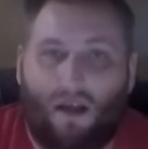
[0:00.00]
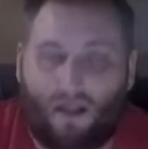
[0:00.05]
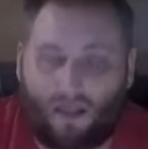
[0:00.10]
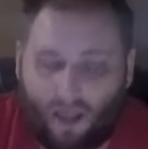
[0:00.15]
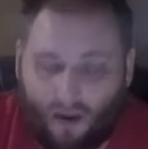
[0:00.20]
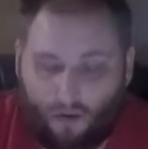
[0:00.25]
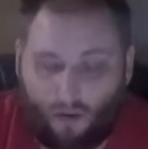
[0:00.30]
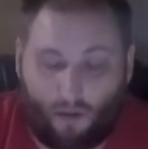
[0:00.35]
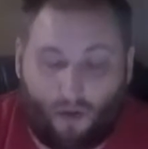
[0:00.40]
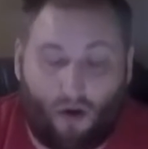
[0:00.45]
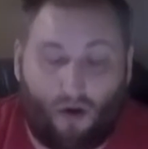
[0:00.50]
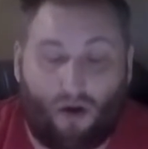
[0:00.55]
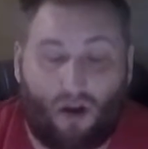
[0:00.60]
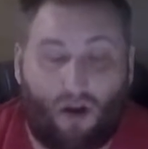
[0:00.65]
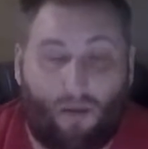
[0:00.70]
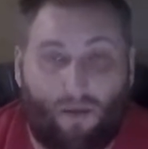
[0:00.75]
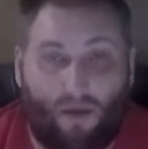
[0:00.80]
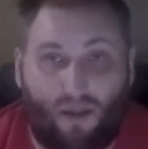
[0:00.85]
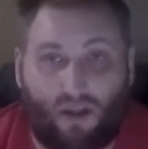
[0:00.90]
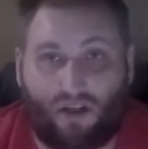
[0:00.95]
that will be going
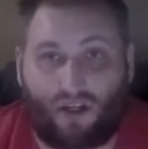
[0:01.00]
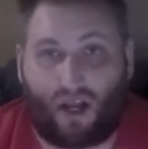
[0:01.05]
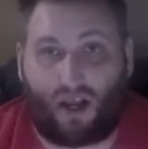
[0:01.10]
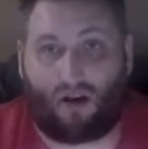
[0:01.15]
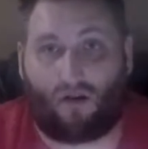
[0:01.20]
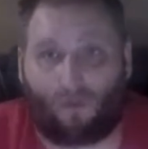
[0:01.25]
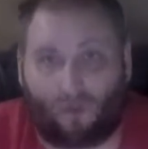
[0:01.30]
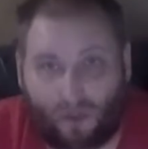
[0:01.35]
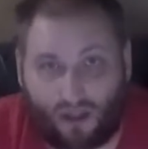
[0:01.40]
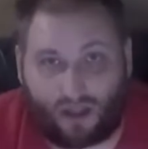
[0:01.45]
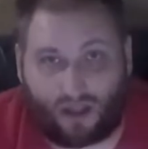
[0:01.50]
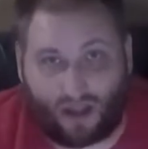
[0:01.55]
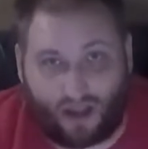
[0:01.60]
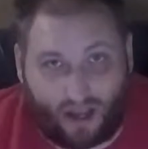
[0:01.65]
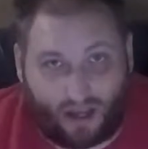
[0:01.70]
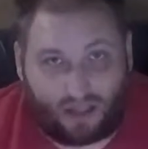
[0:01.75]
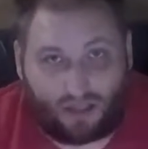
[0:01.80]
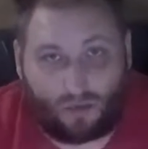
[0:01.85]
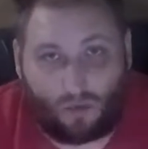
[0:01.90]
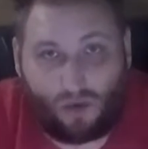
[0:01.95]
up on the channel within the
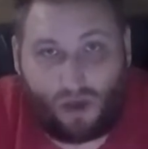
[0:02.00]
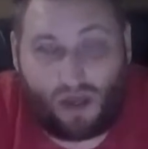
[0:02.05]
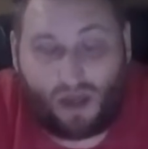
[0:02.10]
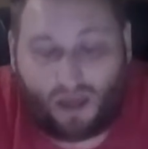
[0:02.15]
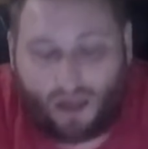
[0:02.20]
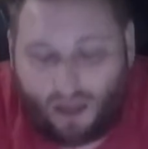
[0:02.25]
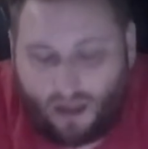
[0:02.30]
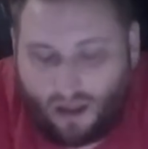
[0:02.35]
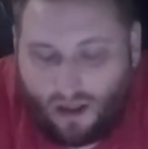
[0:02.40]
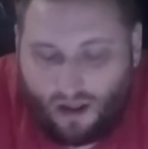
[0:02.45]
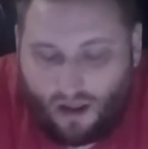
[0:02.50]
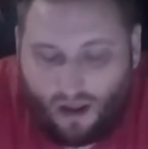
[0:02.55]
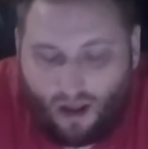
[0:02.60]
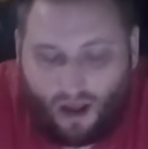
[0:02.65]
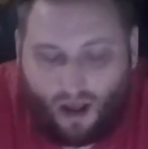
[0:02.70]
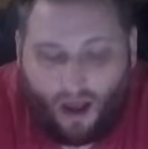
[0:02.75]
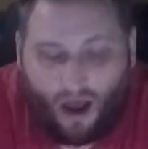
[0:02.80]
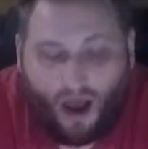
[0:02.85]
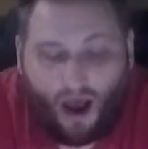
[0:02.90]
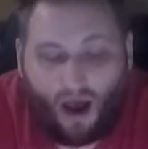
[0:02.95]
next week.
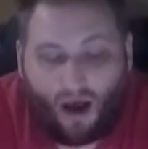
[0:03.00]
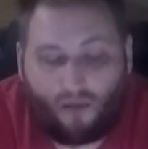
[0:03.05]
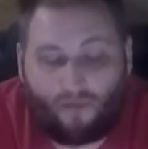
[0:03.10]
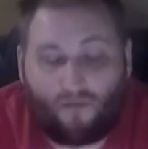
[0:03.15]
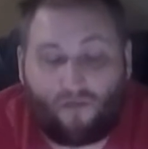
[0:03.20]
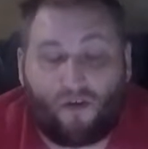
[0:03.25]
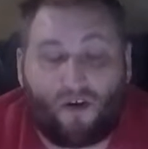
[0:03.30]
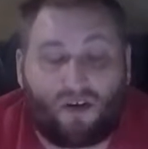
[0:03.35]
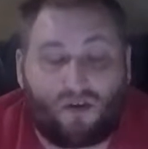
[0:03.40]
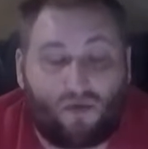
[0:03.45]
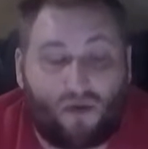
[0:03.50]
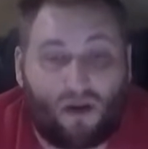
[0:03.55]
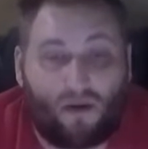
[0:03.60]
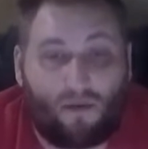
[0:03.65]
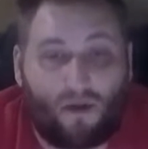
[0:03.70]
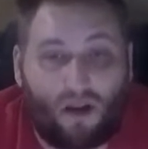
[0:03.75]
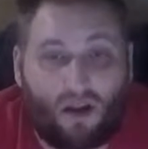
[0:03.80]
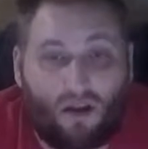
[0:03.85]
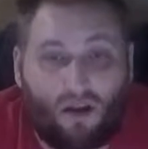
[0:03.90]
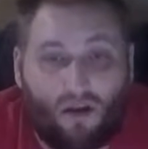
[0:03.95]
First one I'm
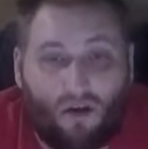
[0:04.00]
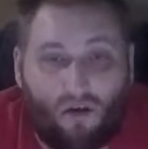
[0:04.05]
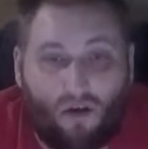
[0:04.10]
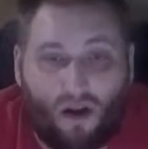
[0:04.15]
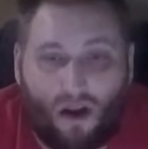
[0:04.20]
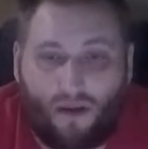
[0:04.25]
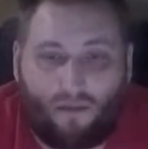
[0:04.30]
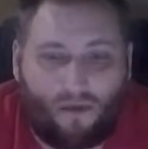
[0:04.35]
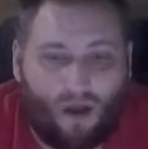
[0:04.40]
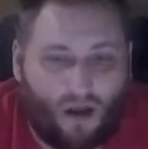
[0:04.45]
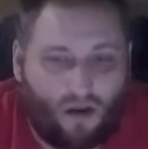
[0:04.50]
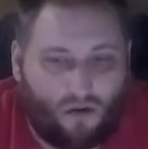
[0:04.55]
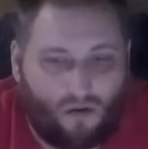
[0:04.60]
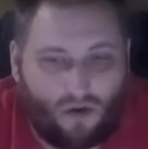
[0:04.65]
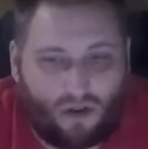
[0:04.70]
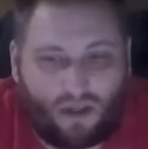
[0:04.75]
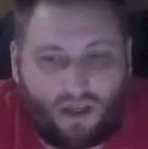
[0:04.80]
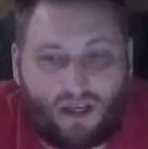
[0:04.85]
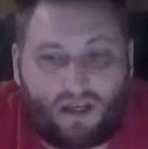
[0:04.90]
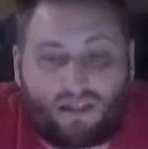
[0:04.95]
going to do, and I'm not
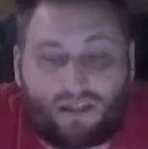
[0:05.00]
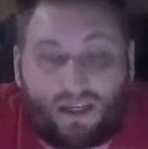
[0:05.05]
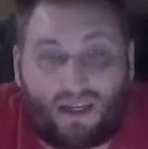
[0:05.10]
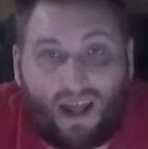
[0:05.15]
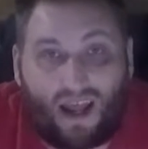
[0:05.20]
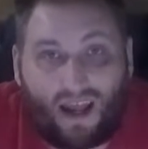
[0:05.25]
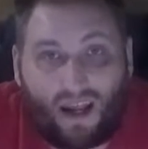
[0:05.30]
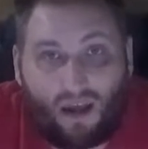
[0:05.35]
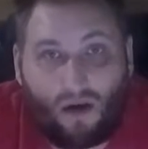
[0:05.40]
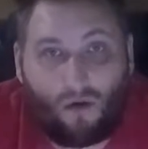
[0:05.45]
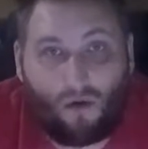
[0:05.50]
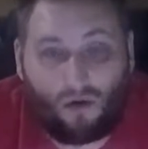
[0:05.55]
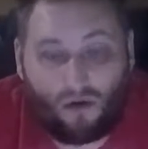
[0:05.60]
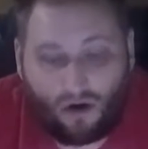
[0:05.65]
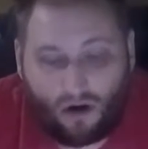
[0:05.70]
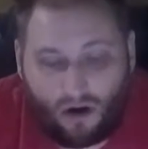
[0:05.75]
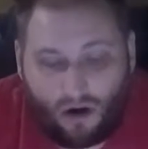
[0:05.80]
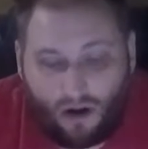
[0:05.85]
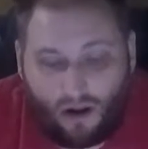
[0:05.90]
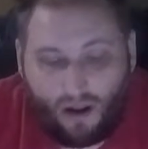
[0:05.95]
doing these in any
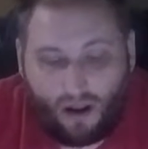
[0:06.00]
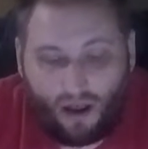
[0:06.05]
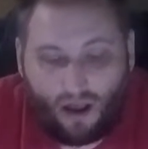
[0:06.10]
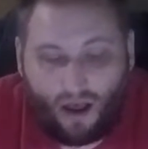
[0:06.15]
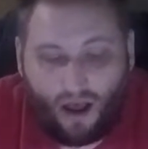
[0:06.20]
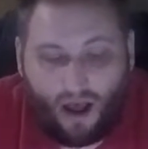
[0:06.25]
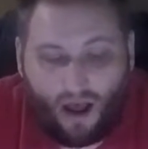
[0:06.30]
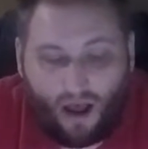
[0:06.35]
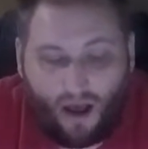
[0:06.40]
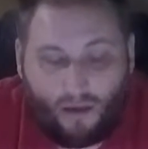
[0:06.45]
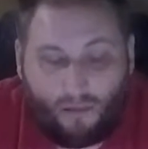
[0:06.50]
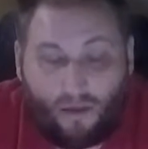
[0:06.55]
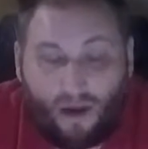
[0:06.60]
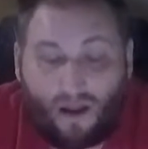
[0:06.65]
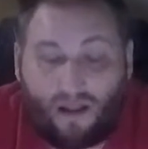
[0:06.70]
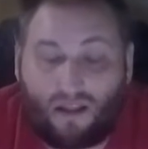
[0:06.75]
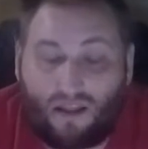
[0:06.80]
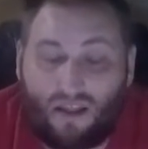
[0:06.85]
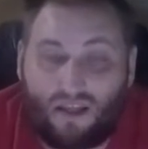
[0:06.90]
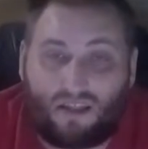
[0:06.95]
order,
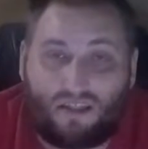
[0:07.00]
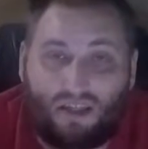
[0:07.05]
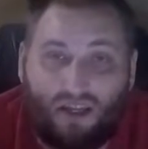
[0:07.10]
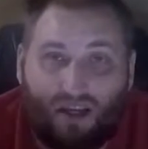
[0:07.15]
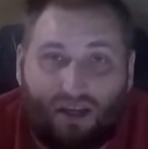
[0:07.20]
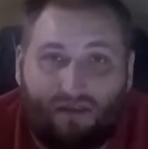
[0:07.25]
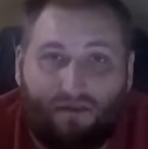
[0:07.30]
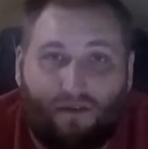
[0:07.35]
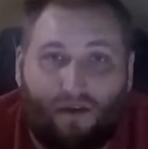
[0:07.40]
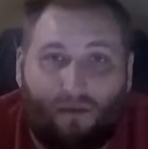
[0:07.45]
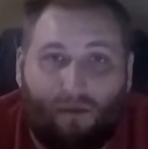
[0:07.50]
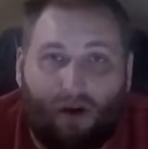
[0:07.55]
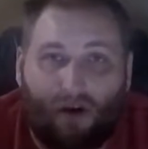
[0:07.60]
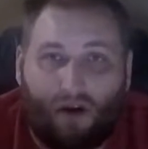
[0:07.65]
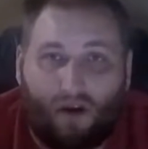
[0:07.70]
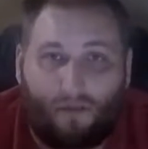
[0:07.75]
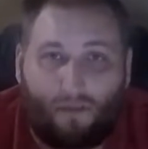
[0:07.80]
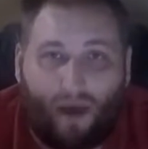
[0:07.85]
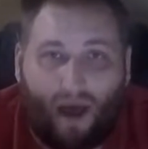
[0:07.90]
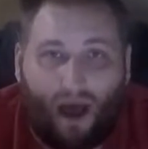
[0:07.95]
this is from our
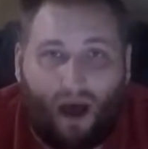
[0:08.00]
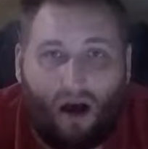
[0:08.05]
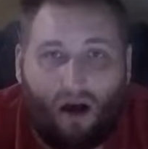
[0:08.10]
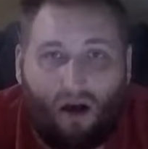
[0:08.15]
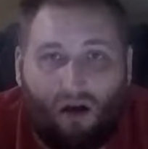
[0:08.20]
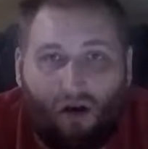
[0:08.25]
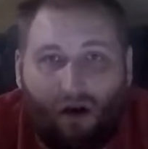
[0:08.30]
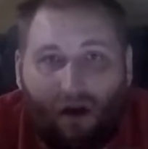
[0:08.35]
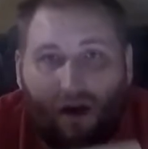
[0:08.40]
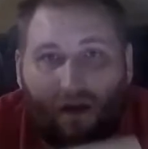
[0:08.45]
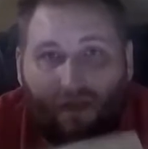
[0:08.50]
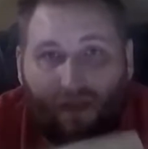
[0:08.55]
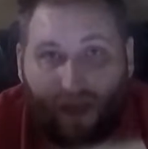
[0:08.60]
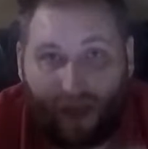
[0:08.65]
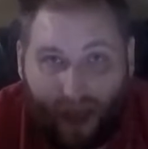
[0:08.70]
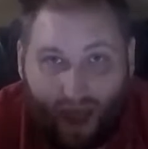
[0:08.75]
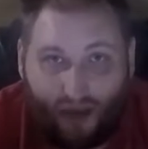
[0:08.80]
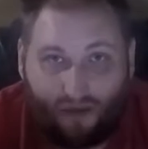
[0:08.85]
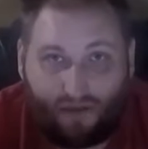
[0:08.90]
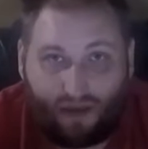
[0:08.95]
good pal, The
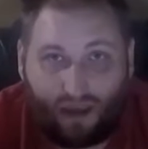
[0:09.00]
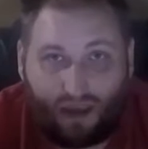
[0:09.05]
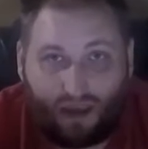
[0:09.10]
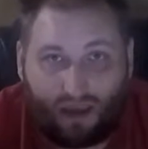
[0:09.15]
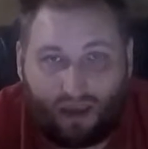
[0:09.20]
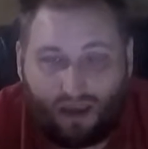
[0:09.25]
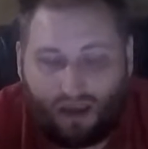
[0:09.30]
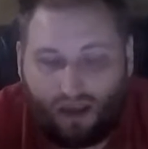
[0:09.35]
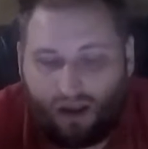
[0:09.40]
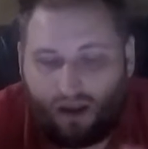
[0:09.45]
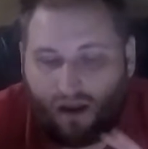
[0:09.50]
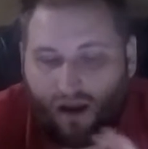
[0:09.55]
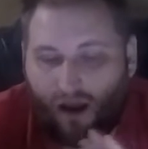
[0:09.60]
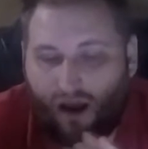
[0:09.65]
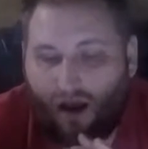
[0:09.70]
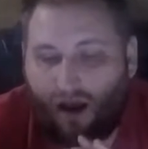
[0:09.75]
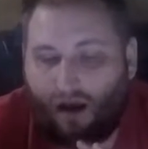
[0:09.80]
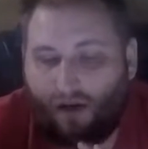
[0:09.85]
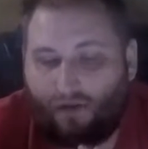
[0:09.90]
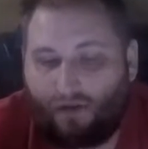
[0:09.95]
Half Geek.
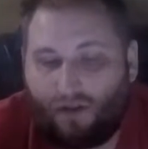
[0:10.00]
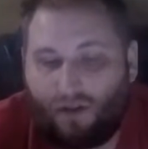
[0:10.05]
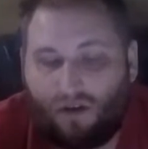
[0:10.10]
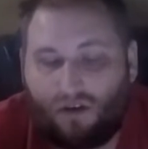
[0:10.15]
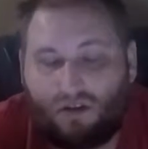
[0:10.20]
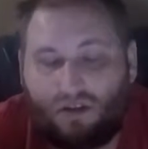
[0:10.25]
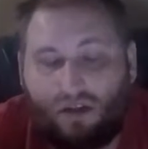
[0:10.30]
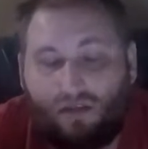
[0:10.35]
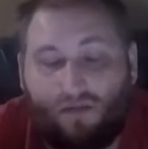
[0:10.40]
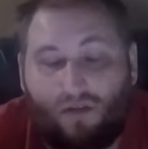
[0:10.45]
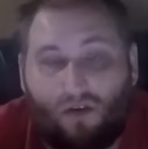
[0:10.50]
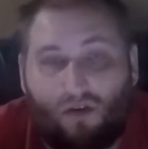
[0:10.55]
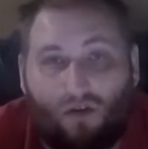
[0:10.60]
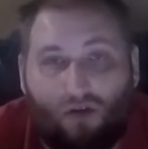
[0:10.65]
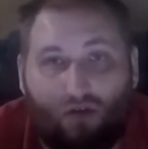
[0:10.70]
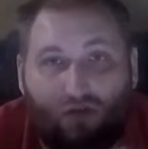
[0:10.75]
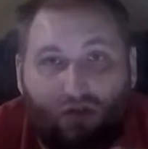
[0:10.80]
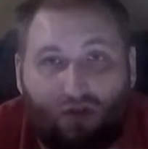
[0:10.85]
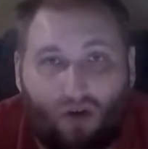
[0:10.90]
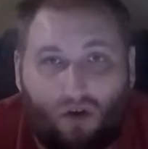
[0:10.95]
For those of you
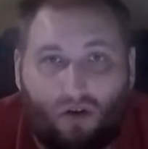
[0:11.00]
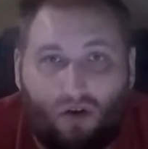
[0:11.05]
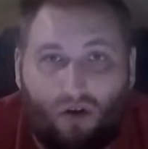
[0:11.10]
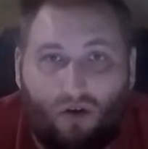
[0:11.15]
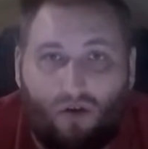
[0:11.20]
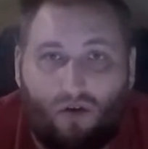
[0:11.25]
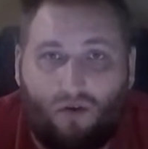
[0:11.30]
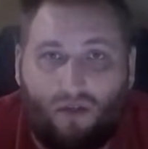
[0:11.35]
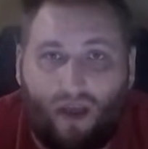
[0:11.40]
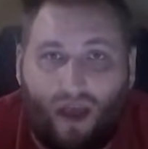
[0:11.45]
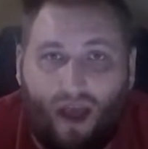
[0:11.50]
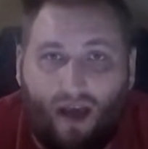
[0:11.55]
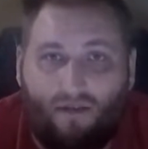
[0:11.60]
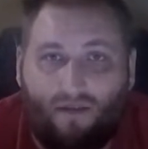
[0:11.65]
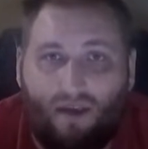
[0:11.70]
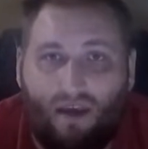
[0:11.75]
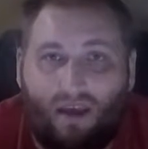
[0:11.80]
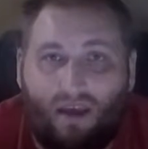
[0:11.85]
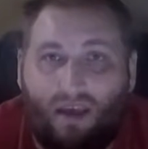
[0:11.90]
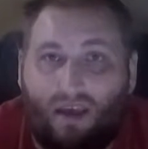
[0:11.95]
who don't know who The
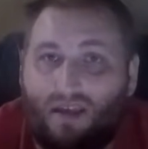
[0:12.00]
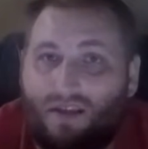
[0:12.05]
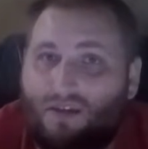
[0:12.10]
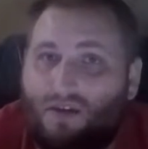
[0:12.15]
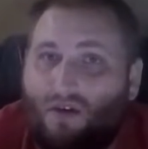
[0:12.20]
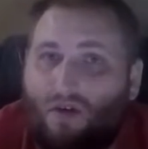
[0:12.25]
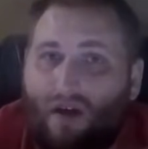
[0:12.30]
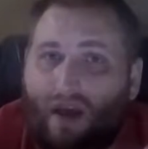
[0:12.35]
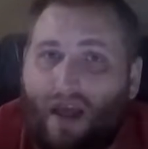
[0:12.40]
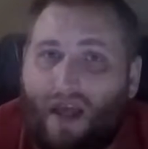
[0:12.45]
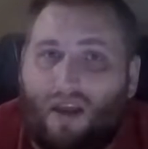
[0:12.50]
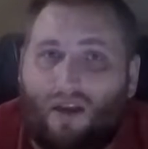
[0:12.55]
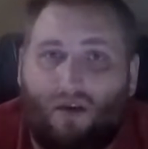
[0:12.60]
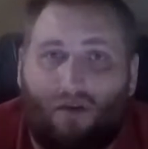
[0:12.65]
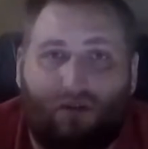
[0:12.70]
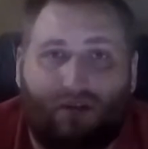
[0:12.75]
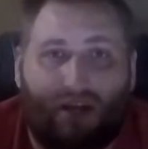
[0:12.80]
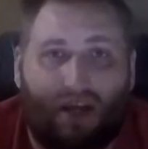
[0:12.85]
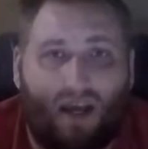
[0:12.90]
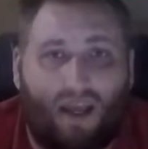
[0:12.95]
Half Geek is, go ahead and
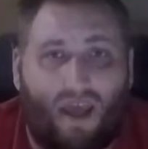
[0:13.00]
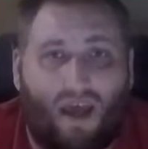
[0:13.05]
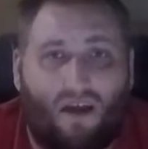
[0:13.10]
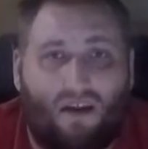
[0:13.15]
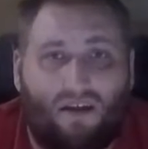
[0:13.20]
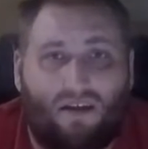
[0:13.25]
go check out